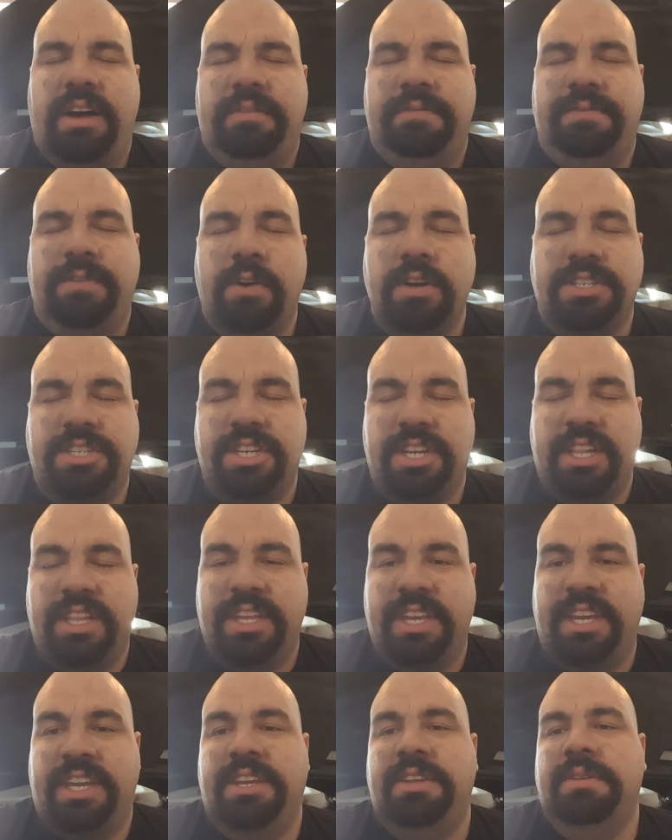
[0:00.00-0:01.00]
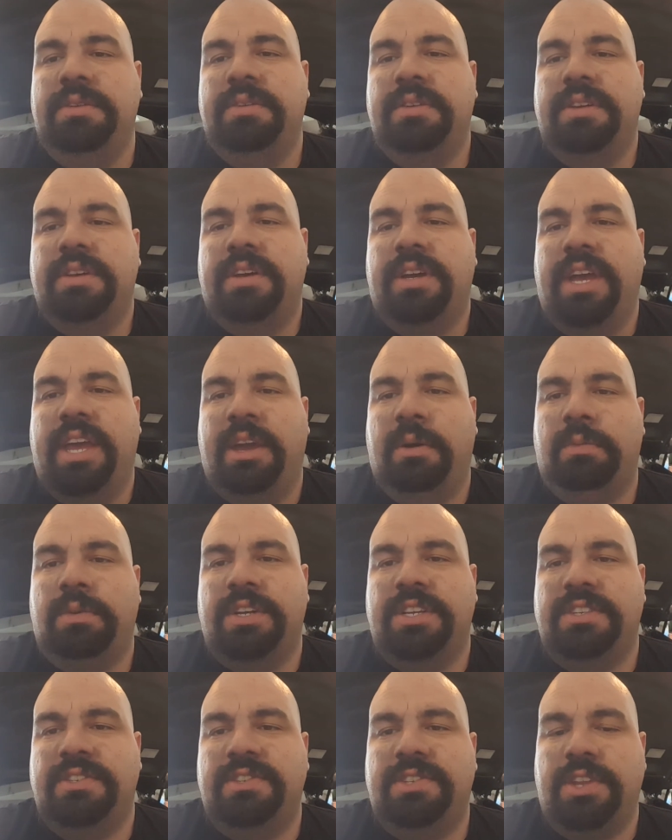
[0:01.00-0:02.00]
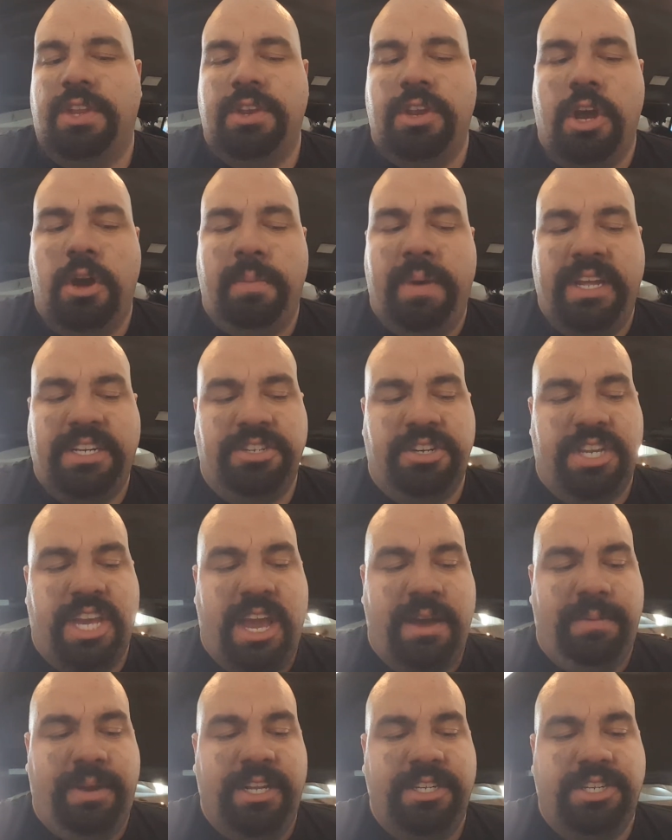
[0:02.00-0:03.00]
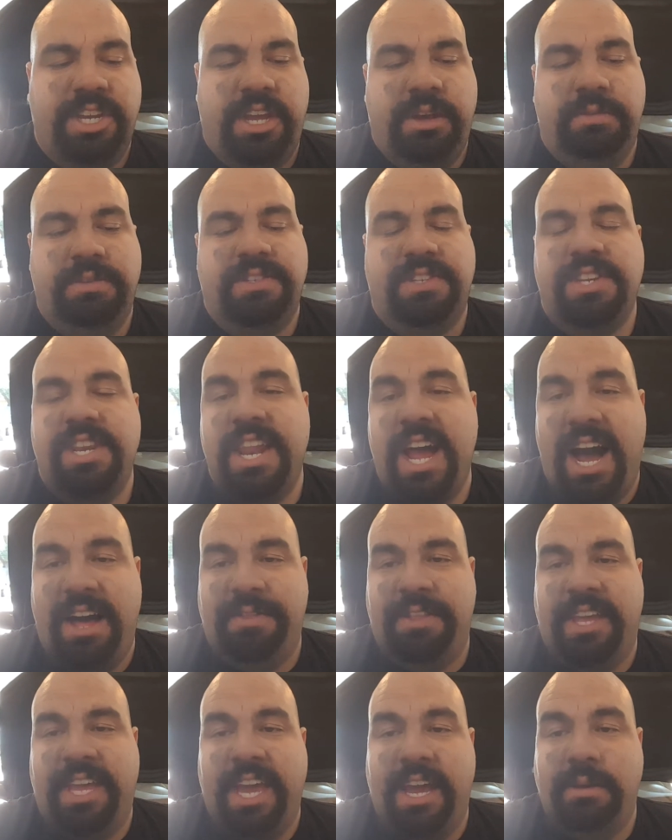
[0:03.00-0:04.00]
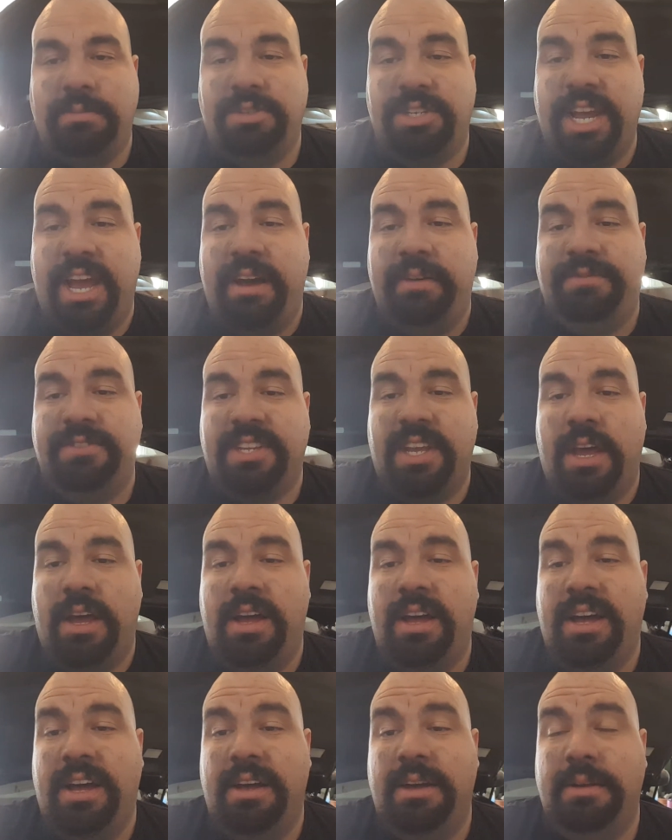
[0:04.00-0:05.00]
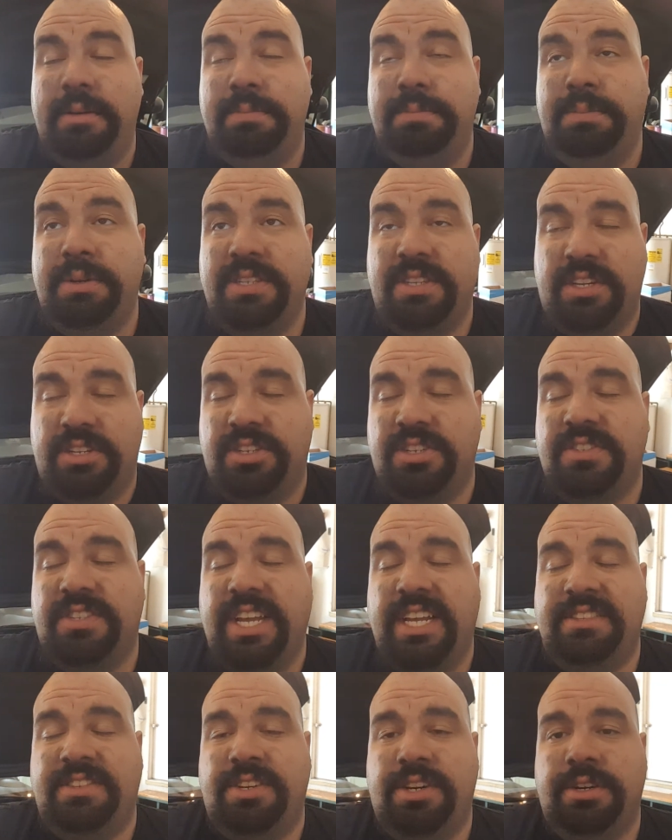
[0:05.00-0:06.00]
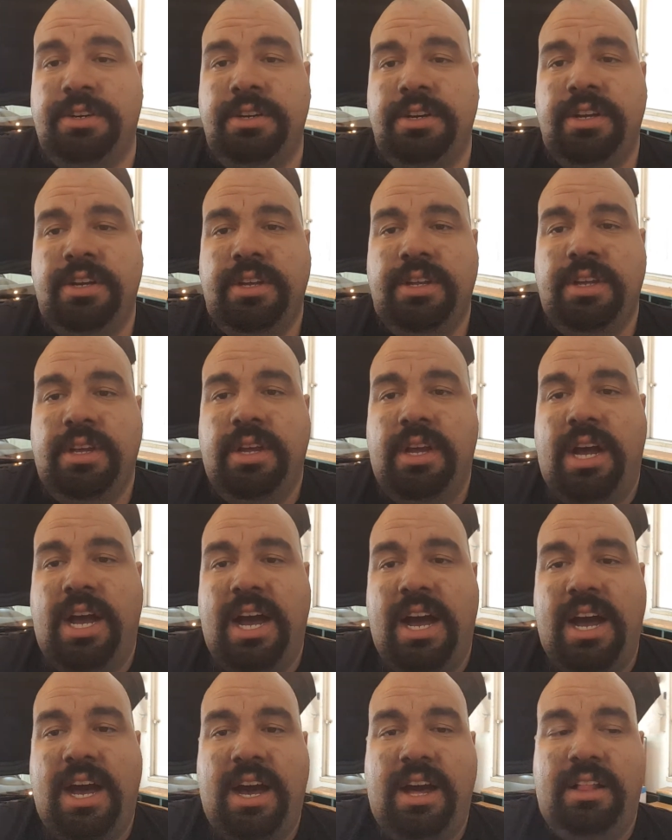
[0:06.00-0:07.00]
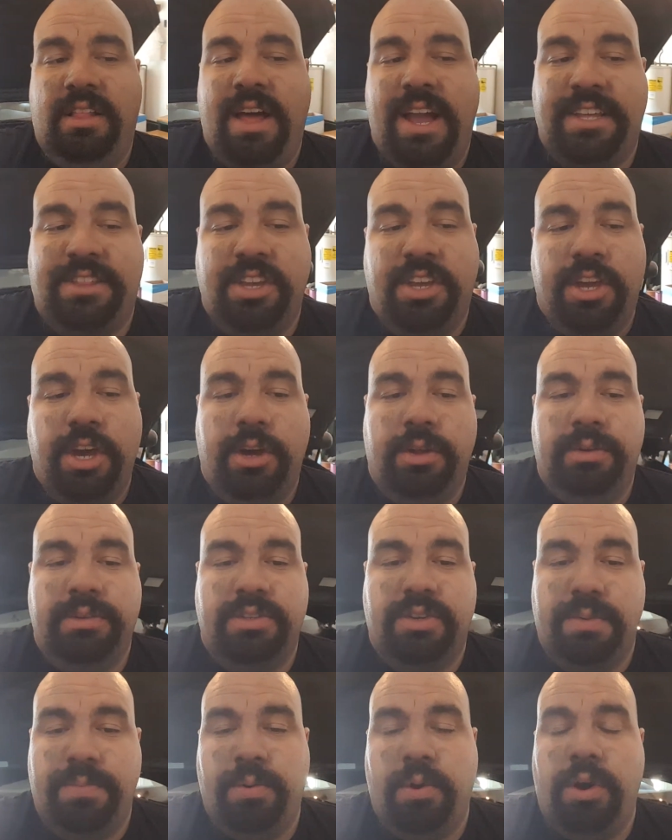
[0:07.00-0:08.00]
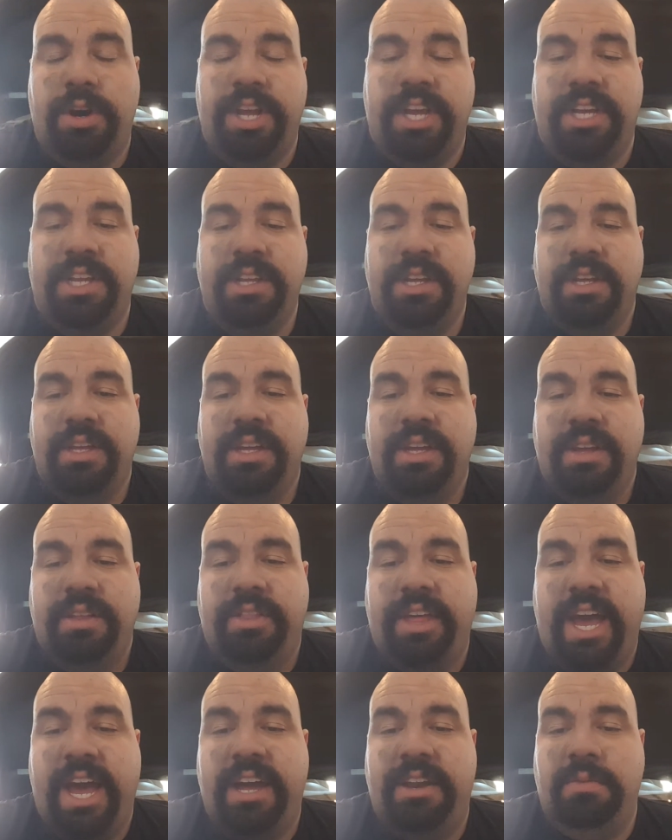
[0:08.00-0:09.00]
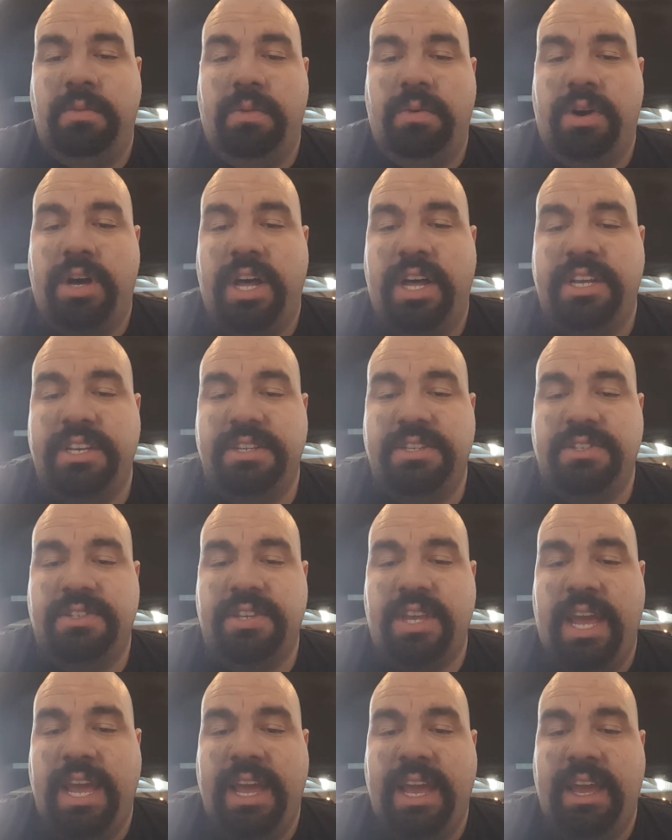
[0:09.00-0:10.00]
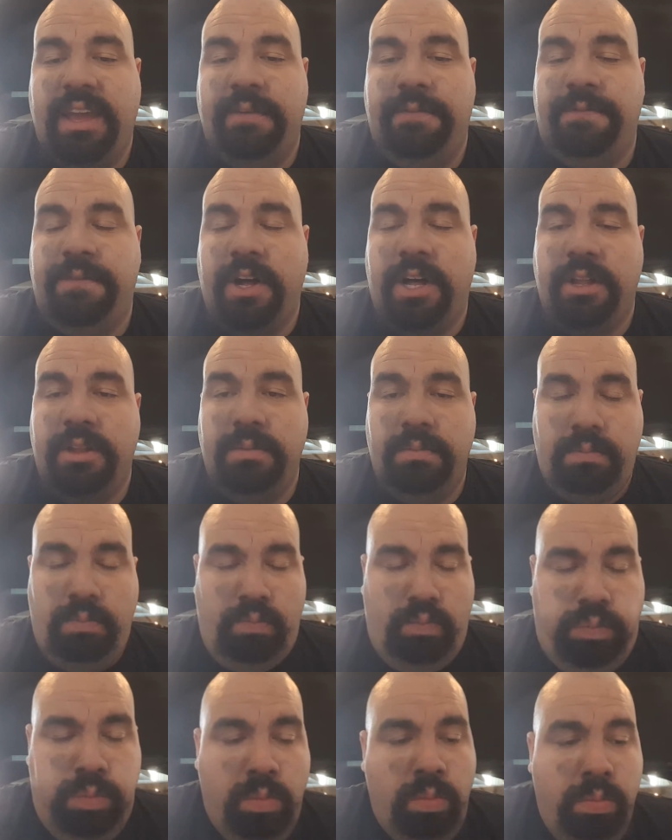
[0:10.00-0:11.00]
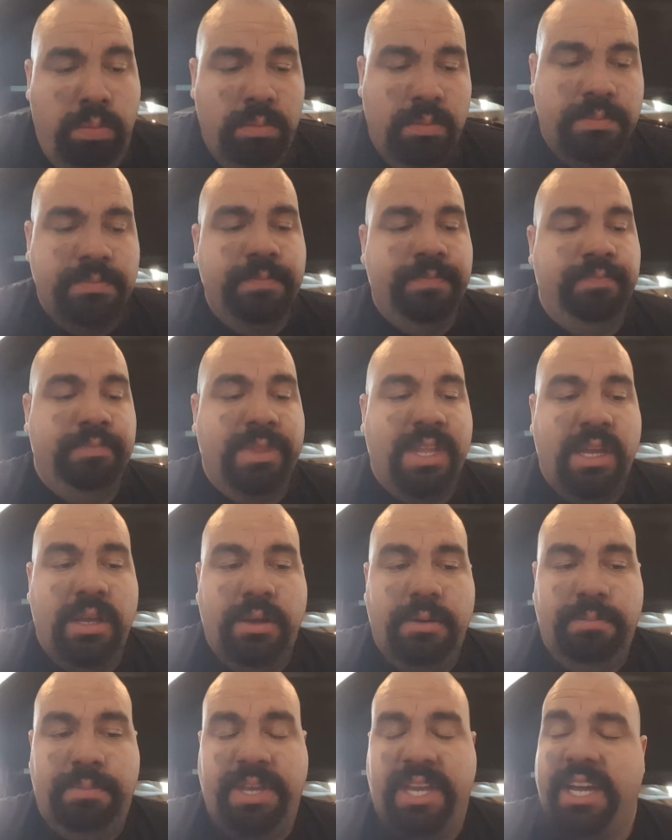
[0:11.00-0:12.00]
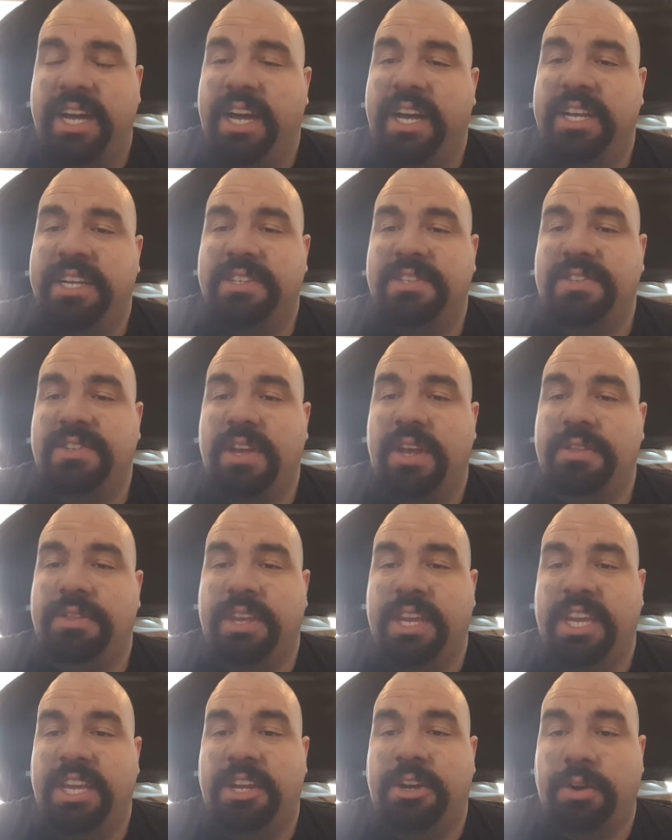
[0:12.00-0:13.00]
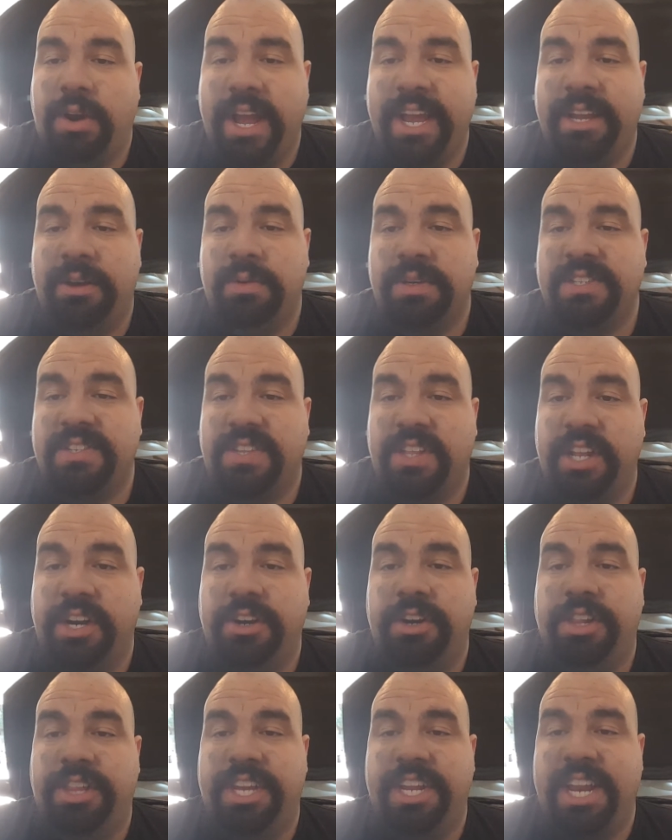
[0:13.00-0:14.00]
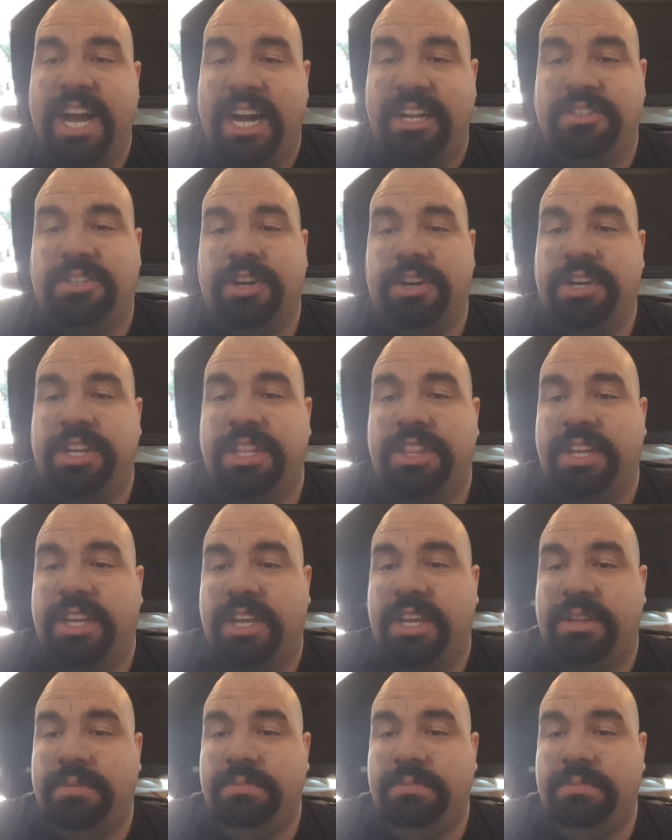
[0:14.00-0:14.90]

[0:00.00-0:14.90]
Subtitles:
fortunately it was no major damage. It was not the camshaft position sensor like the code was reporting. That was a fault because the crank was literally not turning the